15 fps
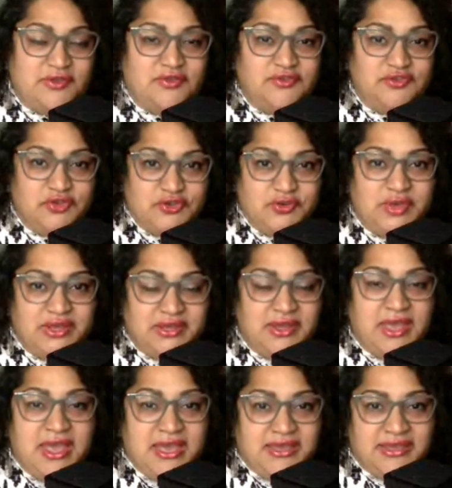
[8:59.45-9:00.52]
So you can
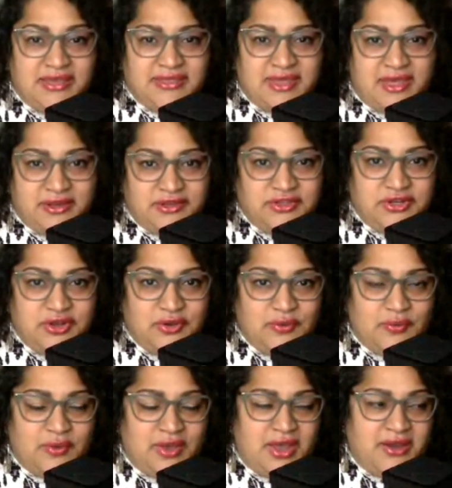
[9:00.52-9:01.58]
get that,
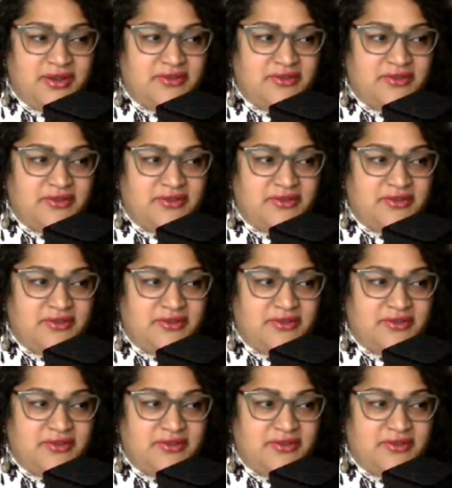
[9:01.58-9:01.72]
kind